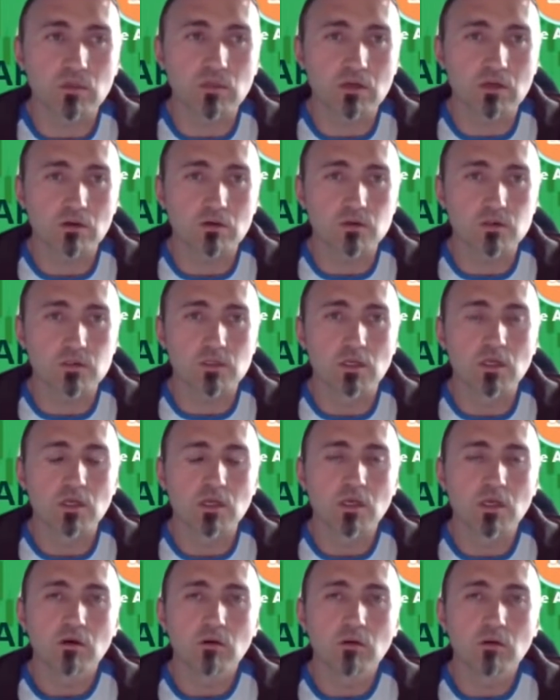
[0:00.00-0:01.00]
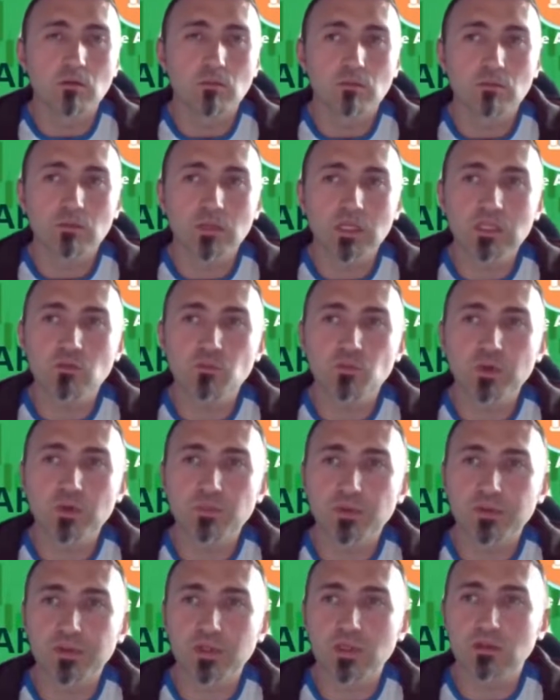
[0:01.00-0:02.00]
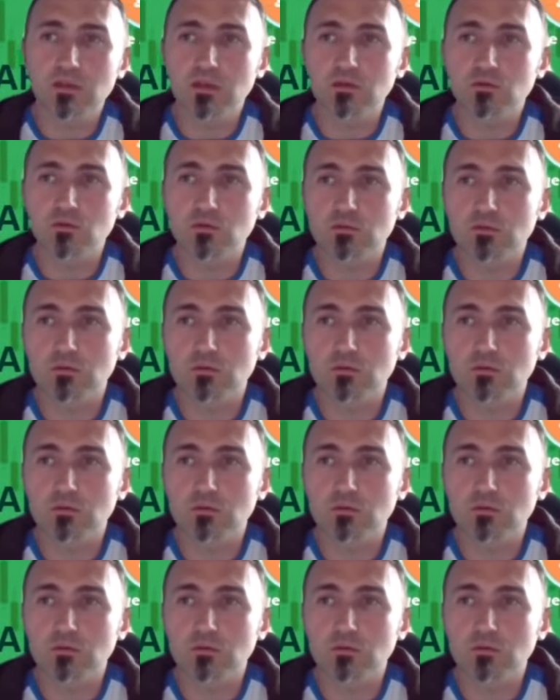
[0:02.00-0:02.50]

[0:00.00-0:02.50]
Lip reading: because many people think that